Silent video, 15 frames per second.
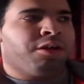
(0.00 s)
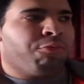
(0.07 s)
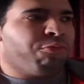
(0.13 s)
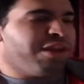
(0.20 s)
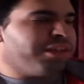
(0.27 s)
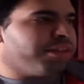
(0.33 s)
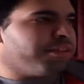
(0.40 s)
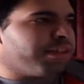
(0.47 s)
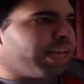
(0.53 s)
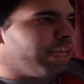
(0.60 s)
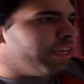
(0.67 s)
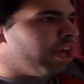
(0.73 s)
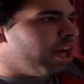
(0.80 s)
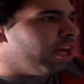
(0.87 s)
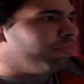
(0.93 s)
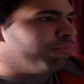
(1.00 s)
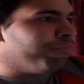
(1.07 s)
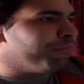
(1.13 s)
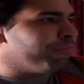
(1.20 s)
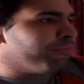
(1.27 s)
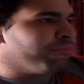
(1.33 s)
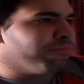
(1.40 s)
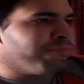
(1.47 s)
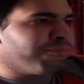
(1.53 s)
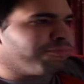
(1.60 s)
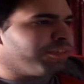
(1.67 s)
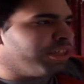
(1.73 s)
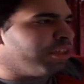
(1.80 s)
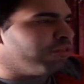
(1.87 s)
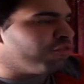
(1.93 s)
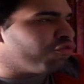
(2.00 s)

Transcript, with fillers: When they, um, you know,